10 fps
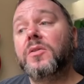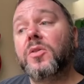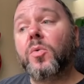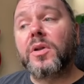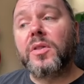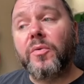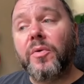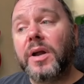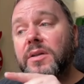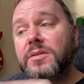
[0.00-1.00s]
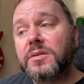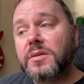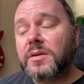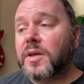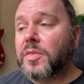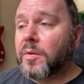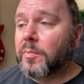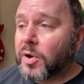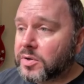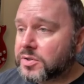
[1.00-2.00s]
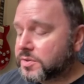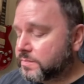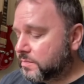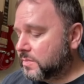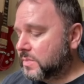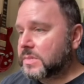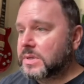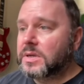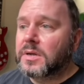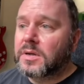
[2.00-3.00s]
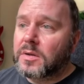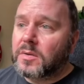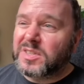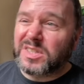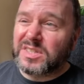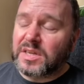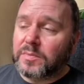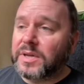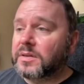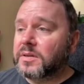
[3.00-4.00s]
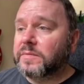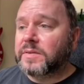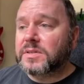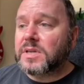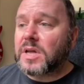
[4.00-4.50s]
the one on the right, in the box, which is the same thing if it's